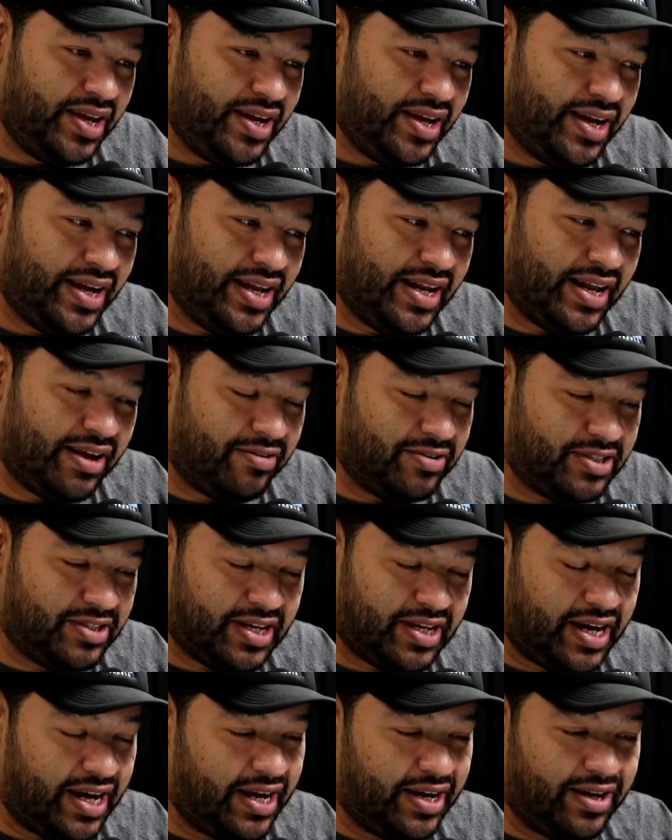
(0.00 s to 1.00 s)
And now it's
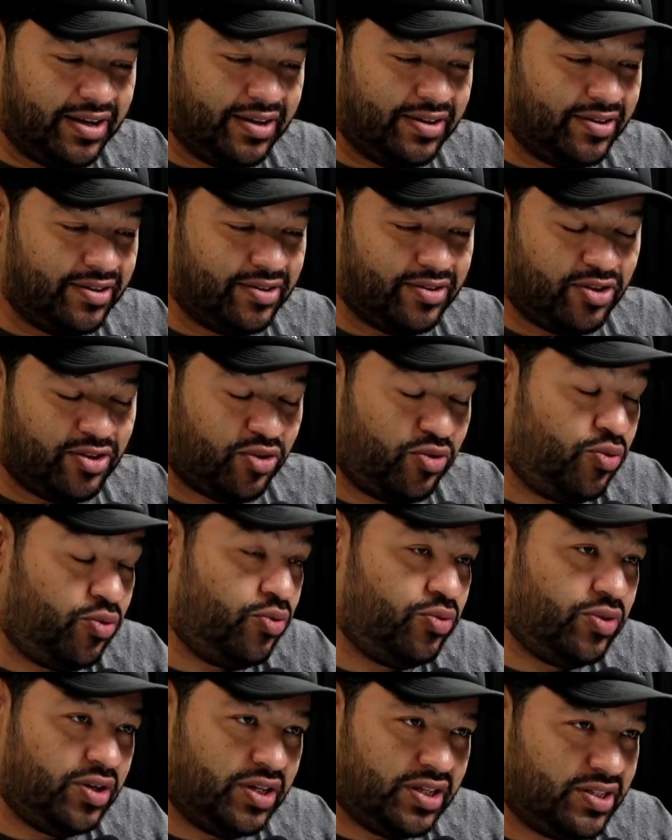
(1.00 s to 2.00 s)
like the
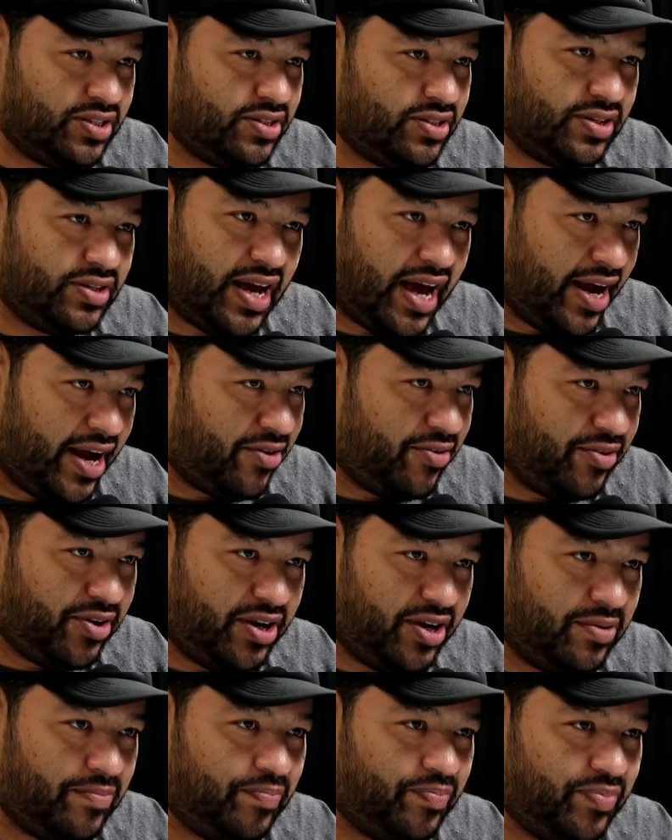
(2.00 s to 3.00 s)
coolest
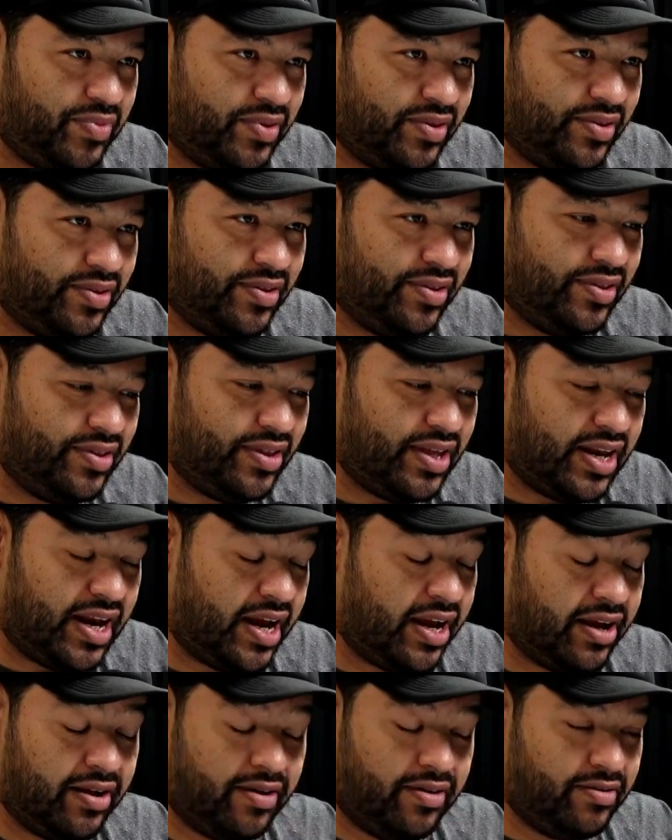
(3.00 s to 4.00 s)
acronym that
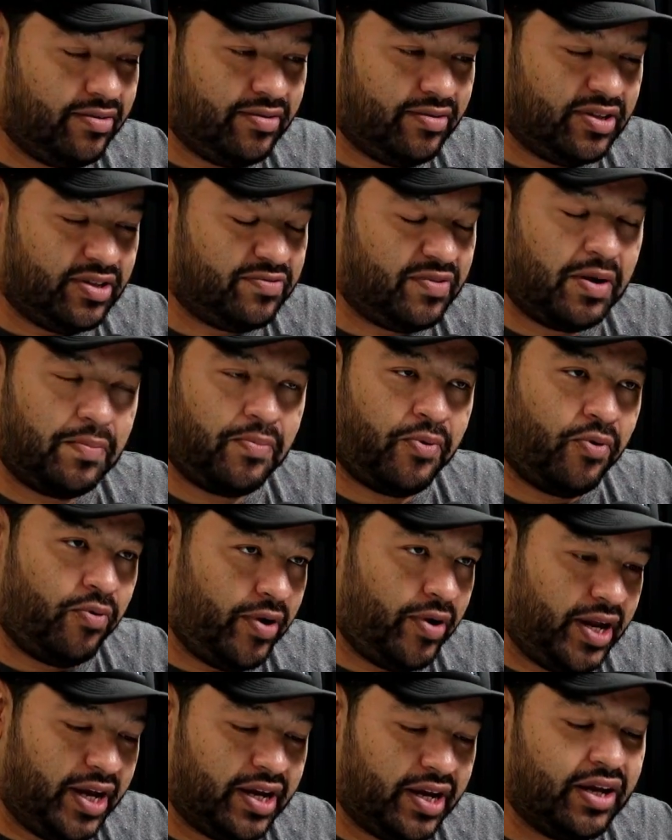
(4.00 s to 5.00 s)
it's very
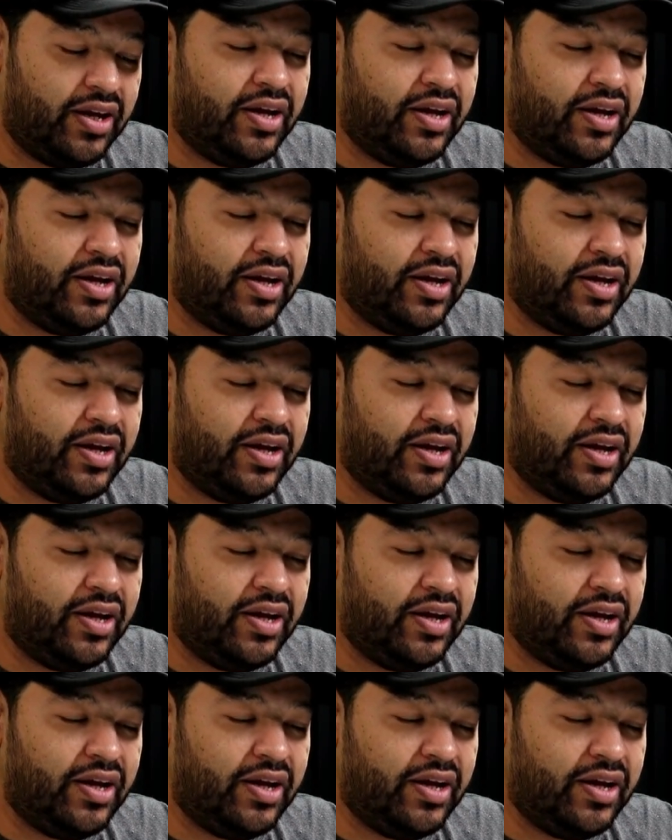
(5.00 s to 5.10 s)
poetic.